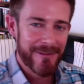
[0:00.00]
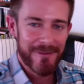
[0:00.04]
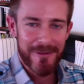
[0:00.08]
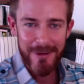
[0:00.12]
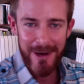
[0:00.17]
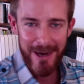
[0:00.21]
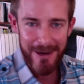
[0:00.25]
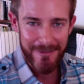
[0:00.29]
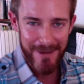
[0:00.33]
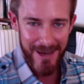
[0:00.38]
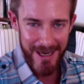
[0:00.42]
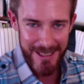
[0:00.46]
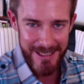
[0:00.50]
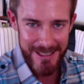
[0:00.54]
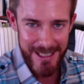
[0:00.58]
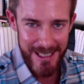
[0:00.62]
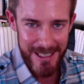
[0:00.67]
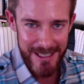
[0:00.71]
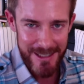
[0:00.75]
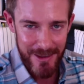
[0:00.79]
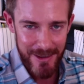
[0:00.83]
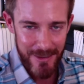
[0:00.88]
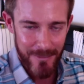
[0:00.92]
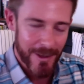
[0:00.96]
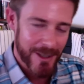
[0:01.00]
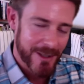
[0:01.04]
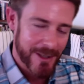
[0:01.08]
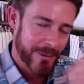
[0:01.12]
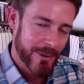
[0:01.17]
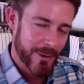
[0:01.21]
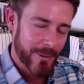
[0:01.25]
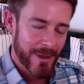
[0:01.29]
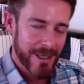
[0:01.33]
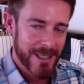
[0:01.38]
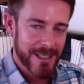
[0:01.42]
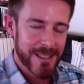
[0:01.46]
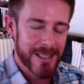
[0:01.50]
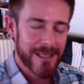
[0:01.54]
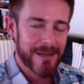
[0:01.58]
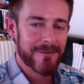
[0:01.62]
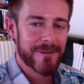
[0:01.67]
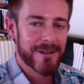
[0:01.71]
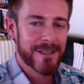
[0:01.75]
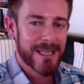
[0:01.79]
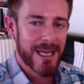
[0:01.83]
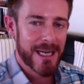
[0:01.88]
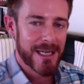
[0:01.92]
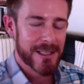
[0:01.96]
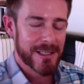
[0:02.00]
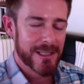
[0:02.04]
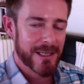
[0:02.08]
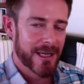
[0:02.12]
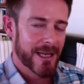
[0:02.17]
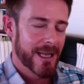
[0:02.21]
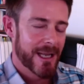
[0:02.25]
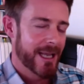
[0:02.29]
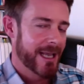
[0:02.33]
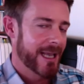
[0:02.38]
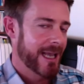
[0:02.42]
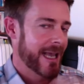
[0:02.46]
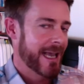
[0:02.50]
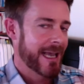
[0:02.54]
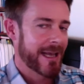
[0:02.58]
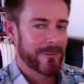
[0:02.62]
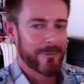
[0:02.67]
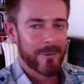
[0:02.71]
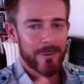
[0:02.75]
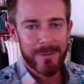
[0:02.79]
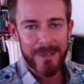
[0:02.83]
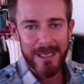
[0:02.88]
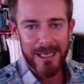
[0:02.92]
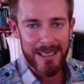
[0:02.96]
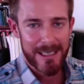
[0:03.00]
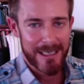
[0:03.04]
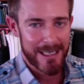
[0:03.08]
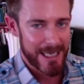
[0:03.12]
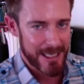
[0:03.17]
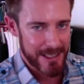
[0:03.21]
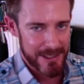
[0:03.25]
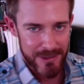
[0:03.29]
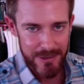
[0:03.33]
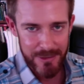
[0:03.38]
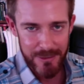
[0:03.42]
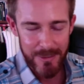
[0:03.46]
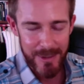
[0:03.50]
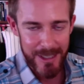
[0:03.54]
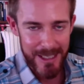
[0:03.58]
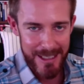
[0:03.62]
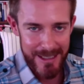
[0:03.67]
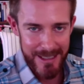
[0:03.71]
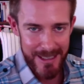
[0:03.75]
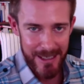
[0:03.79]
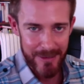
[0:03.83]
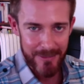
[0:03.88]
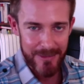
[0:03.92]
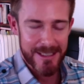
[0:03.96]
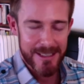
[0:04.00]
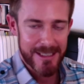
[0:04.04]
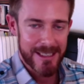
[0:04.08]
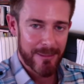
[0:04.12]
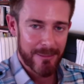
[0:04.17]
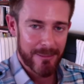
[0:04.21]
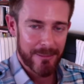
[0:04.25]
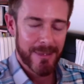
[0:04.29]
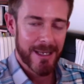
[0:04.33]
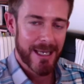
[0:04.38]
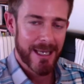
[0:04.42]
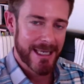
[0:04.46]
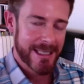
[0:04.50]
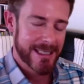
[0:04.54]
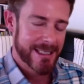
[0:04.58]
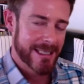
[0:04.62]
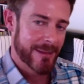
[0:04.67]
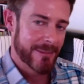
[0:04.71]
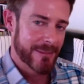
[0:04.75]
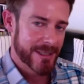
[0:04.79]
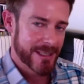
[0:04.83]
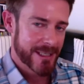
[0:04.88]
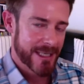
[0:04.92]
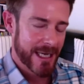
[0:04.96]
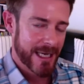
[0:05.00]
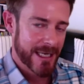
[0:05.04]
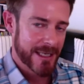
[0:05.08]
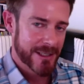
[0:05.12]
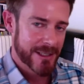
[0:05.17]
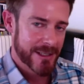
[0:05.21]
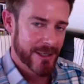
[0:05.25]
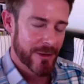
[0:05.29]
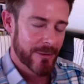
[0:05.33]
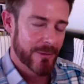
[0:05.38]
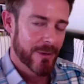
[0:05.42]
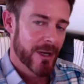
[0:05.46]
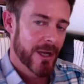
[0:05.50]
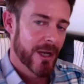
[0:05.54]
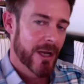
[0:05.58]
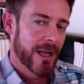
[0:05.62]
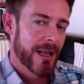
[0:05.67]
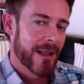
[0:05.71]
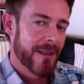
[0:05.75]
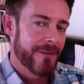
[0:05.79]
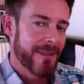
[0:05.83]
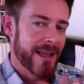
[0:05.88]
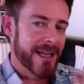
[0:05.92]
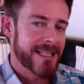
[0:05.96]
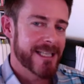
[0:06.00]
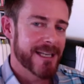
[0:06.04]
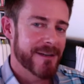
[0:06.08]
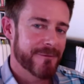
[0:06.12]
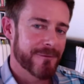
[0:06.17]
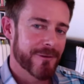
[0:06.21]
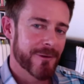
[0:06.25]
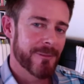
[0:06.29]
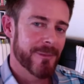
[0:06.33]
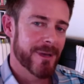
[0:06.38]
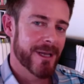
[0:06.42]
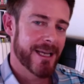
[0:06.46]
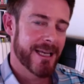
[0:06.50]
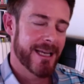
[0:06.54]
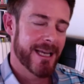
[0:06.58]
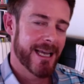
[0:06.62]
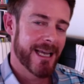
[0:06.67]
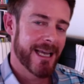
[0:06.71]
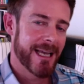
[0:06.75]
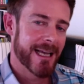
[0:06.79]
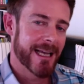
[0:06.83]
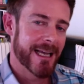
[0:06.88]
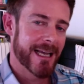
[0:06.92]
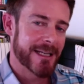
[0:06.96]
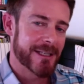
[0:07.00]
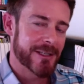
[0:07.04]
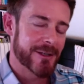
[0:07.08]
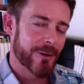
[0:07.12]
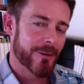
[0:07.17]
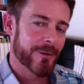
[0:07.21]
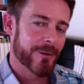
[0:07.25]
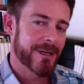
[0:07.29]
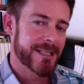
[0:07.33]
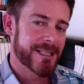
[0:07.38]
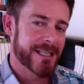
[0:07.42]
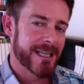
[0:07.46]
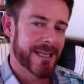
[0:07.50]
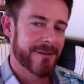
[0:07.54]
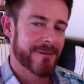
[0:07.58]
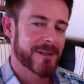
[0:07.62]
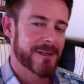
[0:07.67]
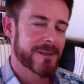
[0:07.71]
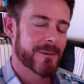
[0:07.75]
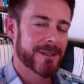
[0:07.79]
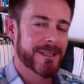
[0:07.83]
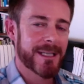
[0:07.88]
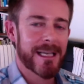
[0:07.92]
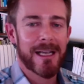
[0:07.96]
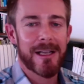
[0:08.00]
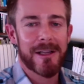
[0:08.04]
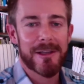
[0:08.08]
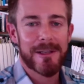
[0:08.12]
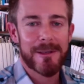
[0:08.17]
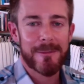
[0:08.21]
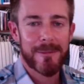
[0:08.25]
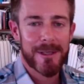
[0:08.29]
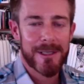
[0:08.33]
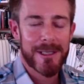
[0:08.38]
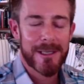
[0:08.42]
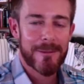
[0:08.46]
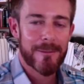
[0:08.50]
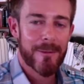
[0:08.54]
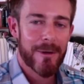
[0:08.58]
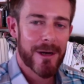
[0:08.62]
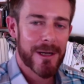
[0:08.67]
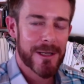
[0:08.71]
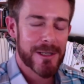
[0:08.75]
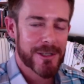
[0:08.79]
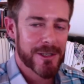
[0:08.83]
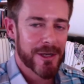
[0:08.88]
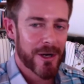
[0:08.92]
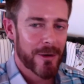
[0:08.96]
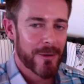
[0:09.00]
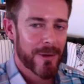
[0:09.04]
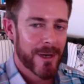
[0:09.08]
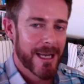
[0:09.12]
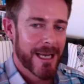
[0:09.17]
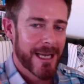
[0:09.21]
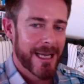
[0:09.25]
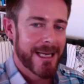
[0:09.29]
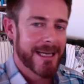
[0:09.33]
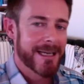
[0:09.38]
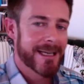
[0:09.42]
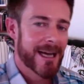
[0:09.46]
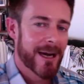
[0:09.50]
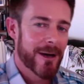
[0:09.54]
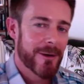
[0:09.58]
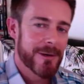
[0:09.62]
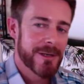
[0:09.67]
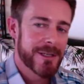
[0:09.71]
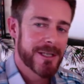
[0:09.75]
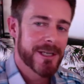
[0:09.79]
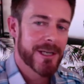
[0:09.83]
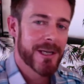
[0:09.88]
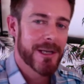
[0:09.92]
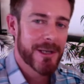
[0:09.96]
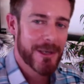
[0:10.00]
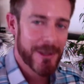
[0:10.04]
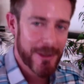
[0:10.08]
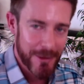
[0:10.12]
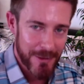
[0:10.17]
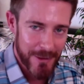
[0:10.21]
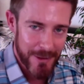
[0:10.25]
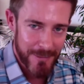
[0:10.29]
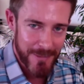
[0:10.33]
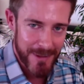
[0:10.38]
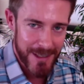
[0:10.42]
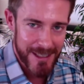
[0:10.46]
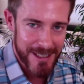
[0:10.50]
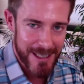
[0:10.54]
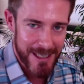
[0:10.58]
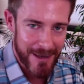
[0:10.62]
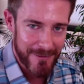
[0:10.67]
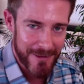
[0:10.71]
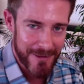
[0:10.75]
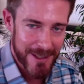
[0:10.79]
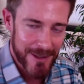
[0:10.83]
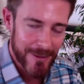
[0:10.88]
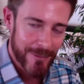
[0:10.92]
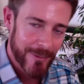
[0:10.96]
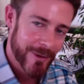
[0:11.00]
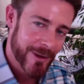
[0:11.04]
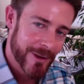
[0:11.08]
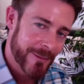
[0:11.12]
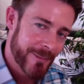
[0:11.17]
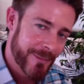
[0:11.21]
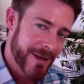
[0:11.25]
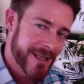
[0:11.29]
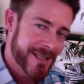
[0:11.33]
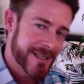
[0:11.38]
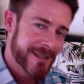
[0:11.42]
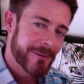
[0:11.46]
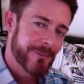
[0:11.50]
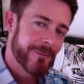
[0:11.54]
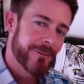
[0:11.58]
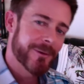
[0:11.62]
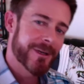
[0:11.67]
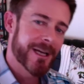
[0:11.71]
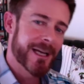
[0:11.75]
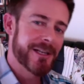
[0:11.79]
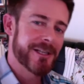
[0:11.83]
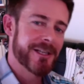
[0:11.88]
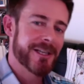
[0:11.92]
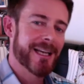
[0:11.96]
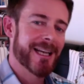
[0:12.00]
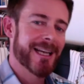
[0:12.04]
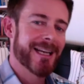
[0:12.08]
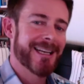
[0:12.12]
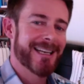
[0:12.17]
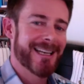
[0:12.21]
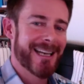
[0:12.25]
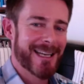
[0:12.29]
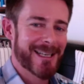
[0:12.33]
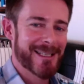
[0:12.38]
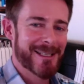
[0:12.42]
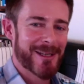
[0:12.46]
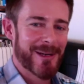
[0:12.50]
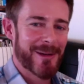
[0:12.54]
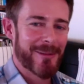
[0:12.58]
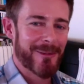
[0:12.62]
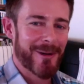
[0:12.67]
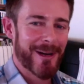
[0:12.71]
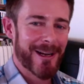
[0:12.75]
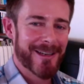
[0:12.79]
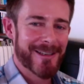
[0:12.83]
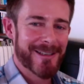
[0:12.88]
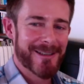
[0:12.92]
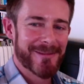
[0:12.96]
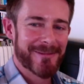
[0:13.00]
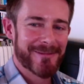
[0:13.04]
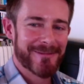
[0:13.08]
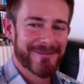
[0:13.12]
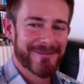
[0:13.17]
you have access. Otherwise, request an invitation, and we'll be able to get you in there at some stage. So that's it from me here. It's Corey Sievers with the Healthy Wealthy Wise Show, encouraging you to be savvy. So all the best. We'll catch you again next time around.